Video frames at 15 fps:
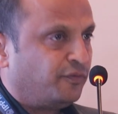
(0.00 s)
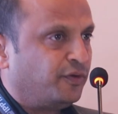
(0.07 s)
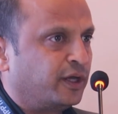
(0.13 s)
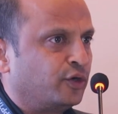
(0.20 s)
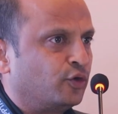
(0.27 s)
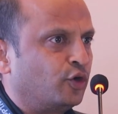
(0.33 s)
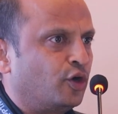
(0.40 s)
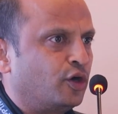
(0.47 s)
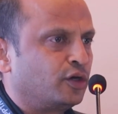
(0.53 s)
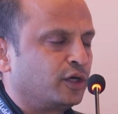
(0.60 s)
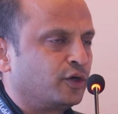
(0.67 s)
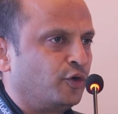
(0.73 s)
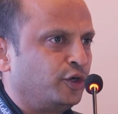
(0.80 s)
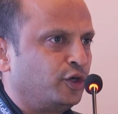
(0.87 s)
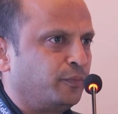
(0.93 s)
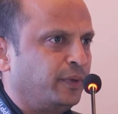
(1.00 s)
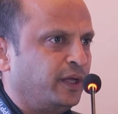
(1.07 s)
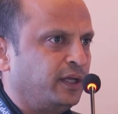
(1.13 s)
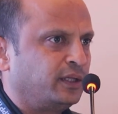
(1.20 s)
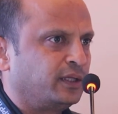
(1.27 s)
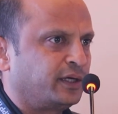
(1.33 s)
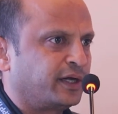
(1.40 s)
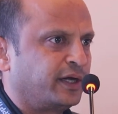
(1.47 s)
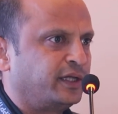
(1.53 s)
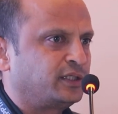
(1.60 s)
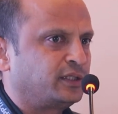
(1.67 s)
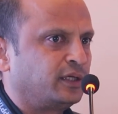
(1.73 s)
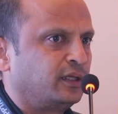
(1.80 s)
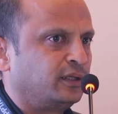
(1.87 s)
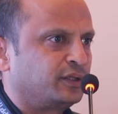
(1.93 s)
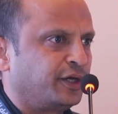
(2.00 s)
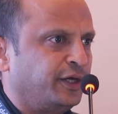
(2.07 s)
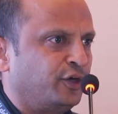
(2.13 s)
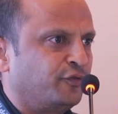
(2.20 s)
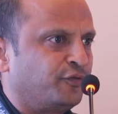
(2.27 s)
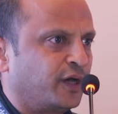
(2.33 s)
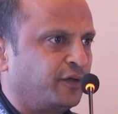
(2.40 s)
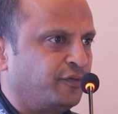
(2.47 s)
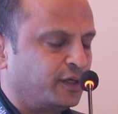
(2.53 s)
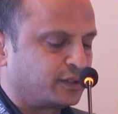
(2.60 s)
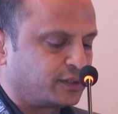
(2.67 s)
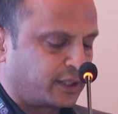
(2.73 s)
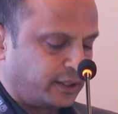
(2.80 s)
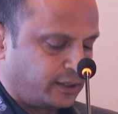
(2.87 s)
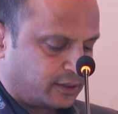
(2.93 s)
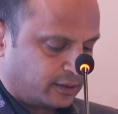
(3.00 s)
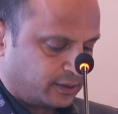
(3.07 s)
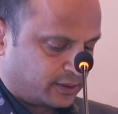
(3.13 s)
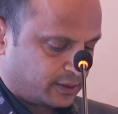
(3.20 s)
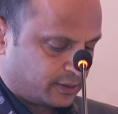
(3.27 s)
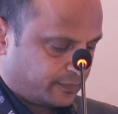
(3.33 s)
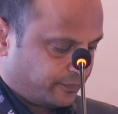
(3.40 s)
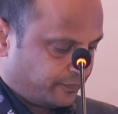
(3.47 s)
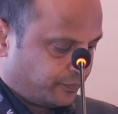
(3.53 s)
We are no longer going to be in the traditional 3 to 5 year cycles.